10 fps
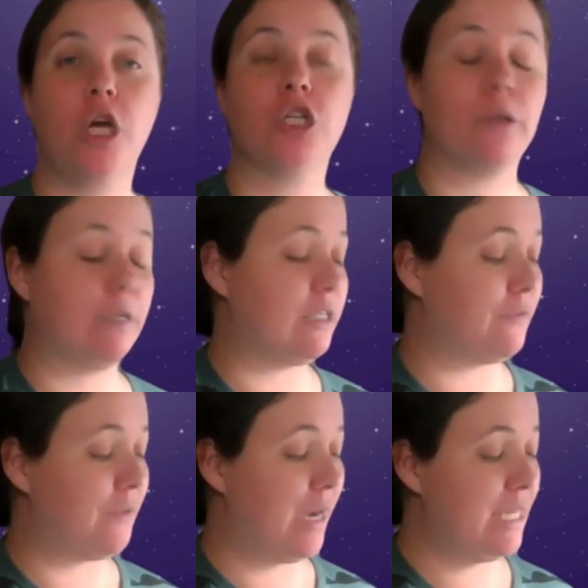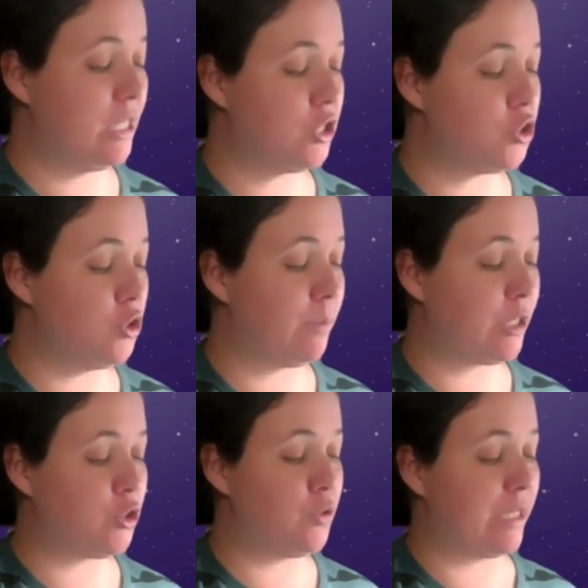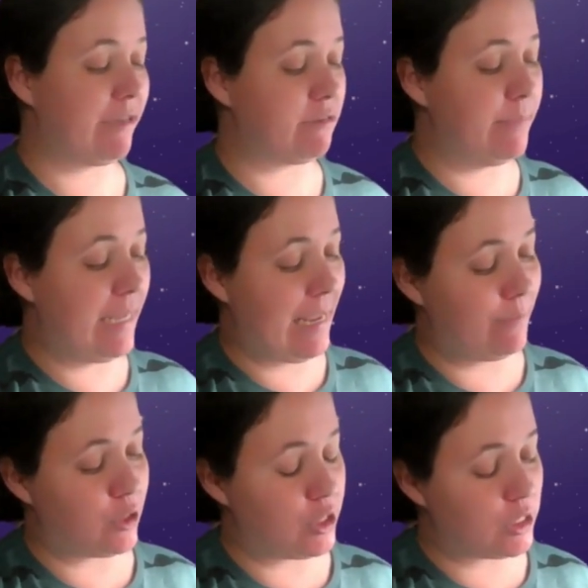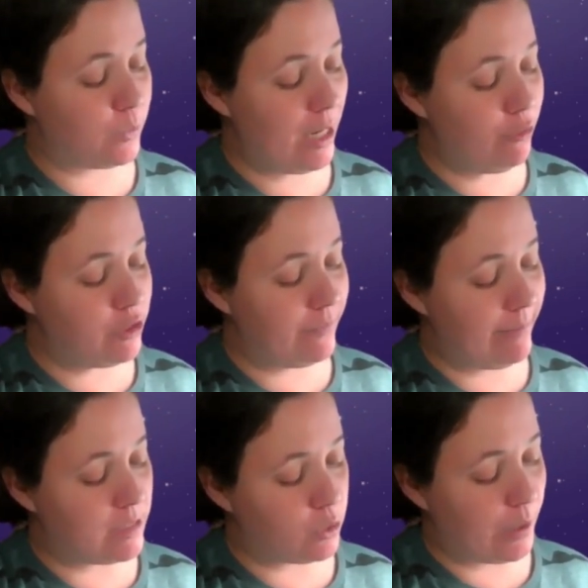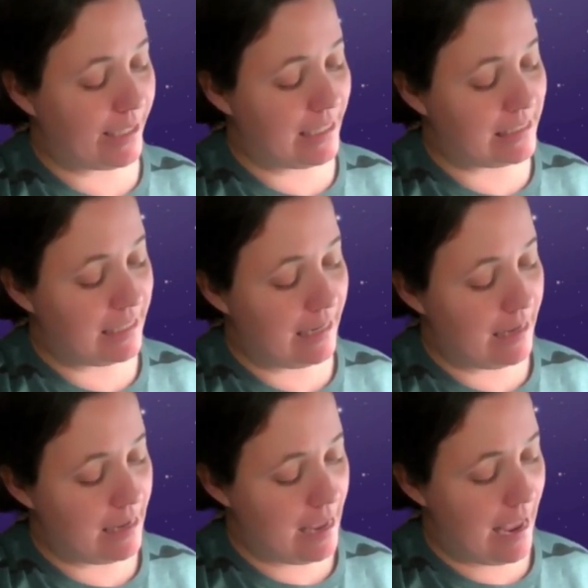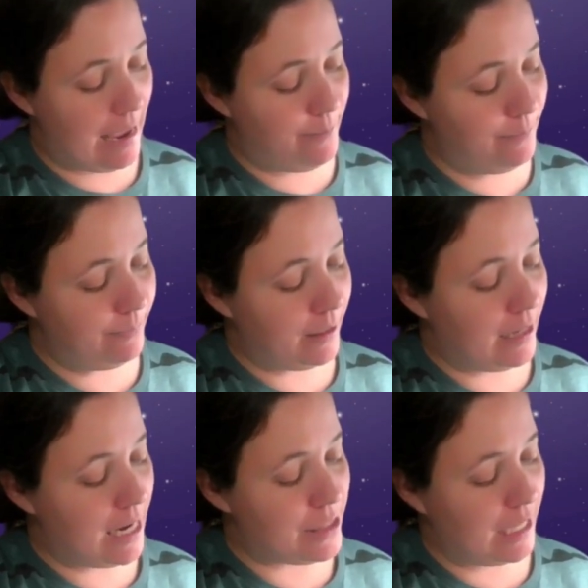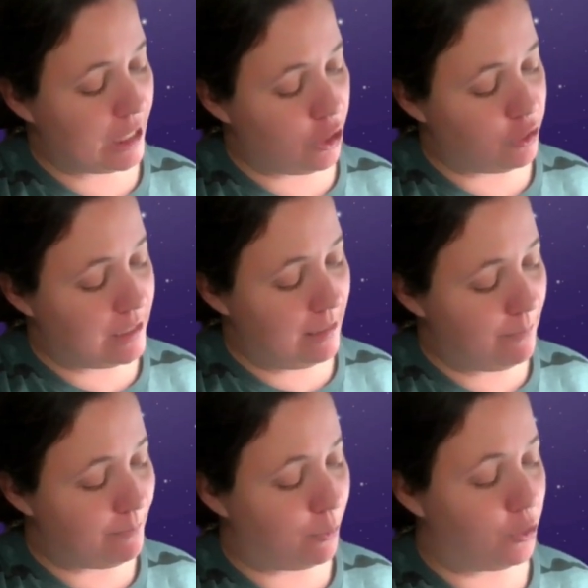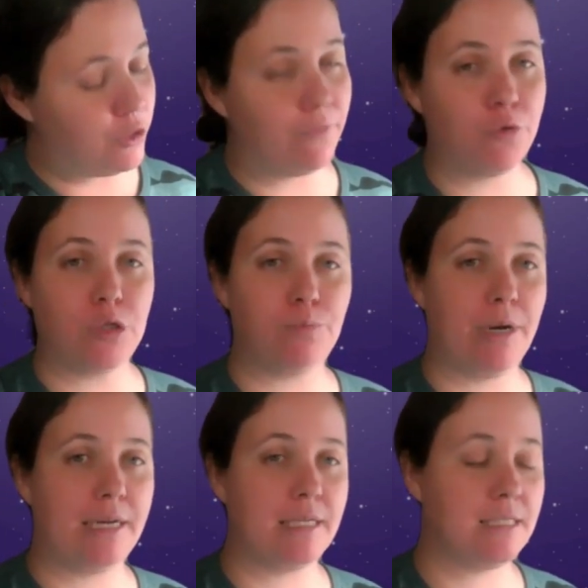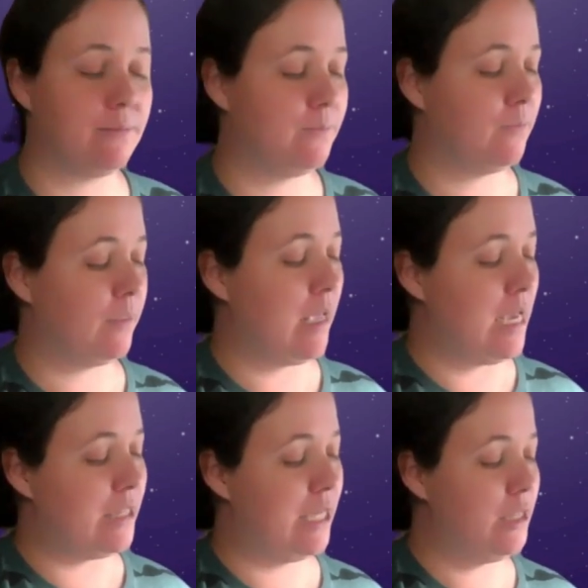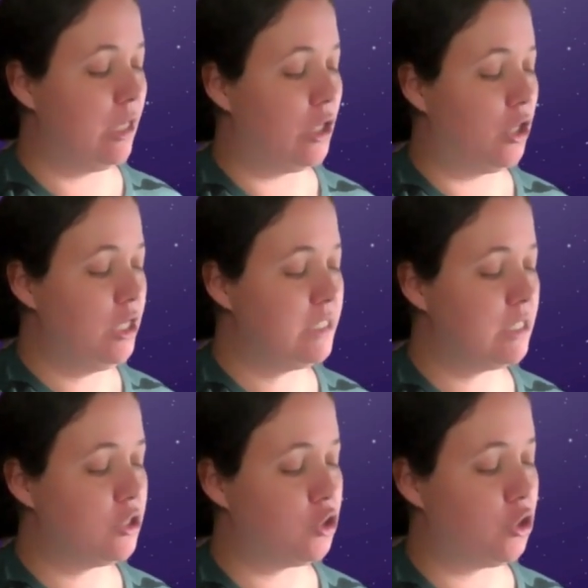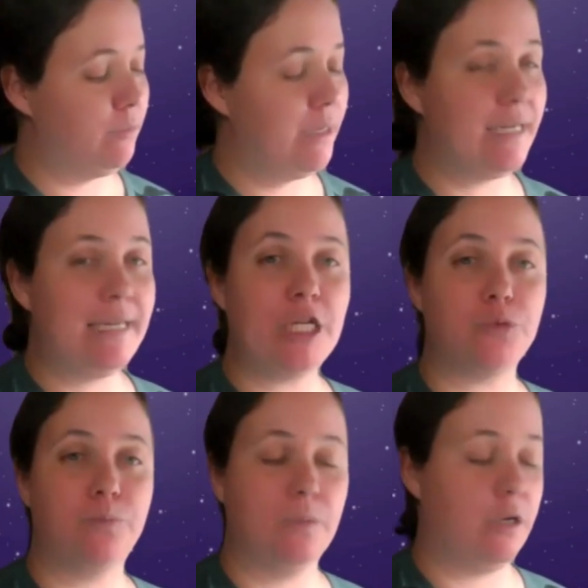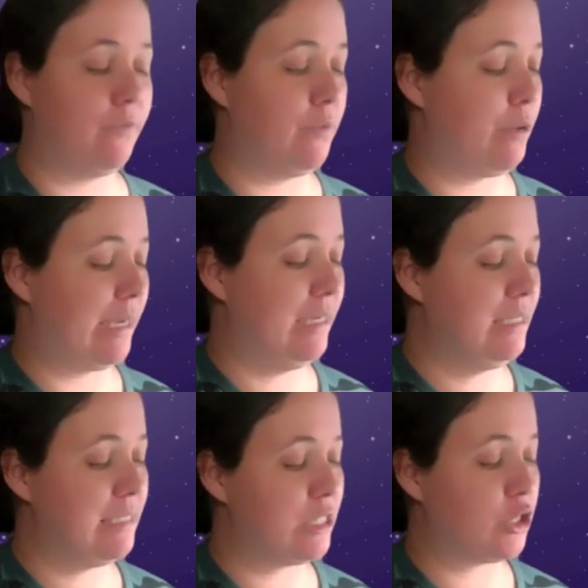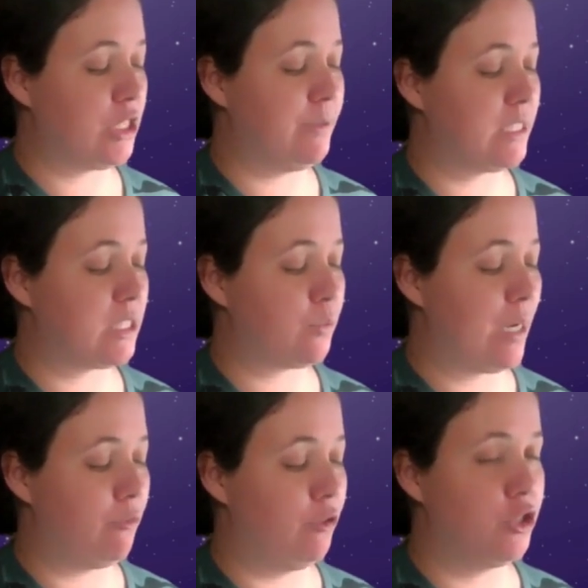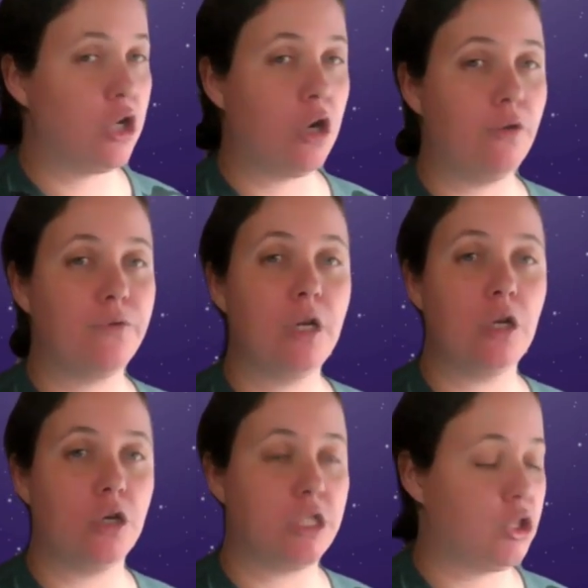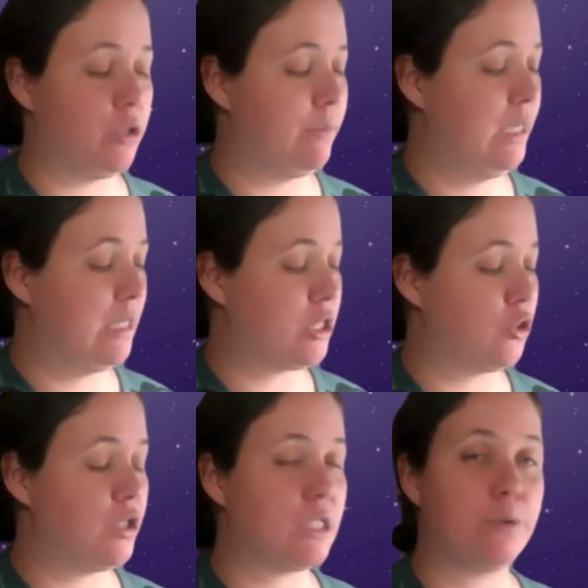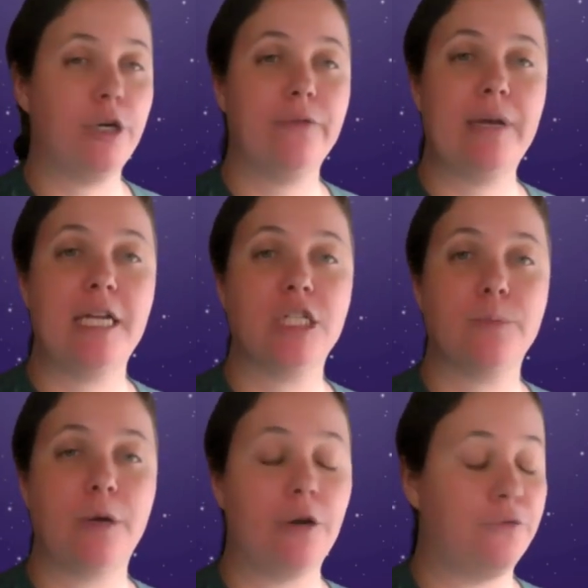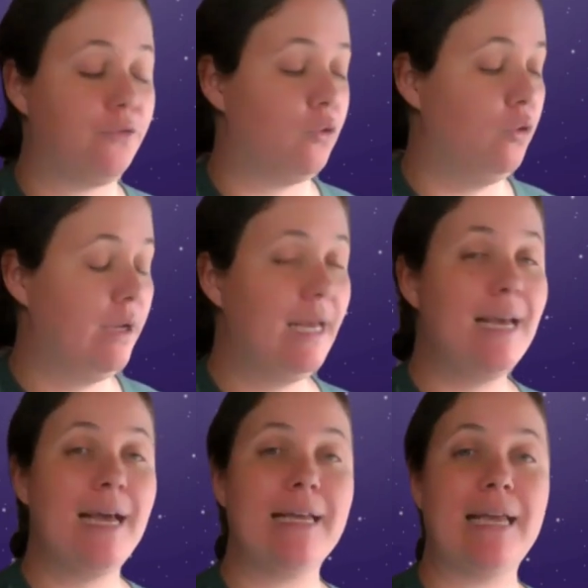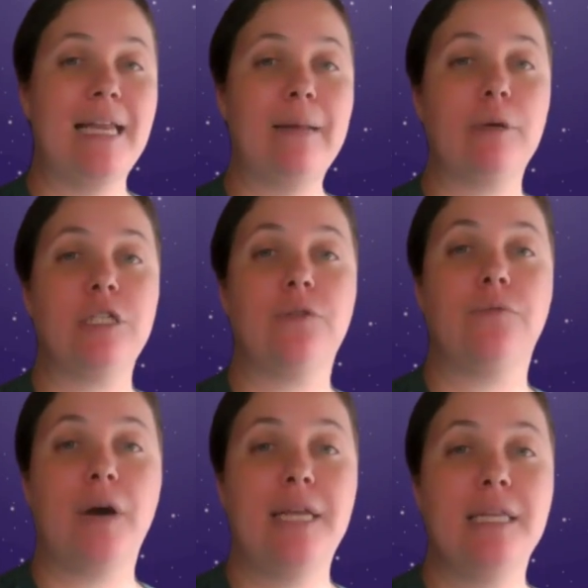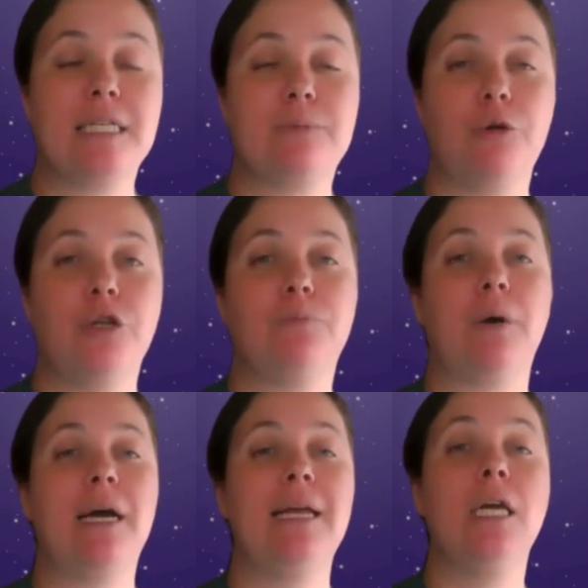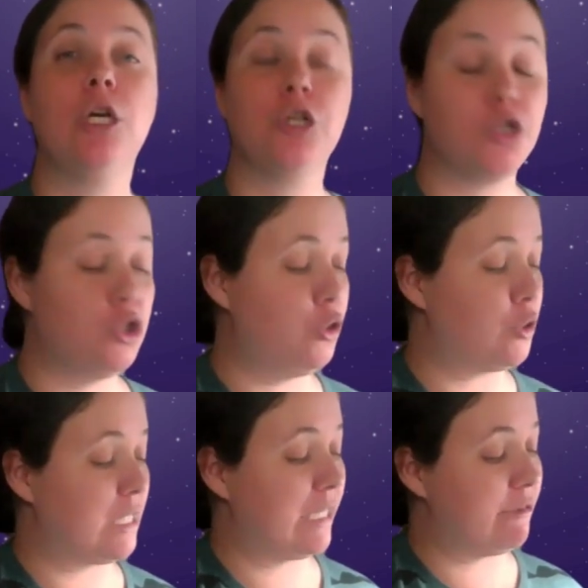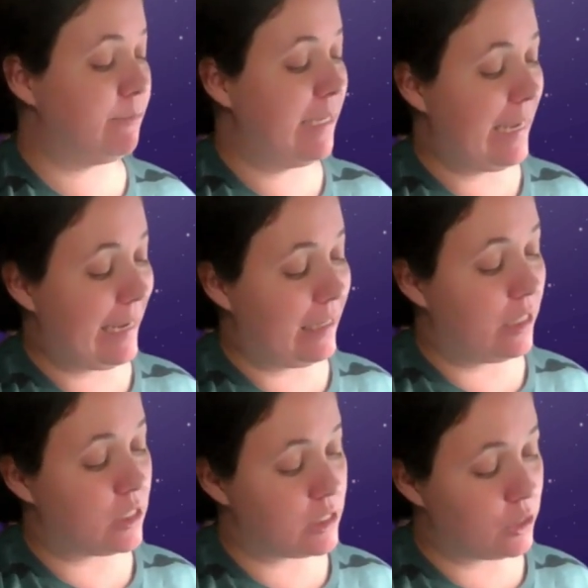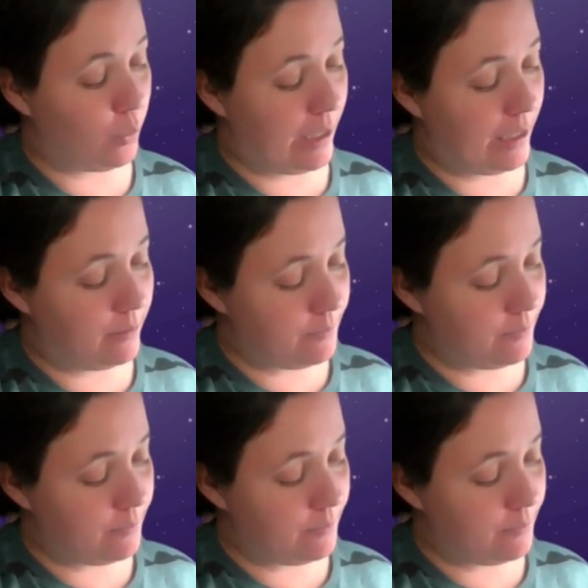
So I'm going to divide the 2 by 2, that gives me m. So the square root of m squared is m, and that goes in both of those brackets. Then the last term in each of the brackets is going to be the square root of the last term here. So the square root of n to the power of 4, again, I'm going to divide the exponent by 2. So that gives me n squared.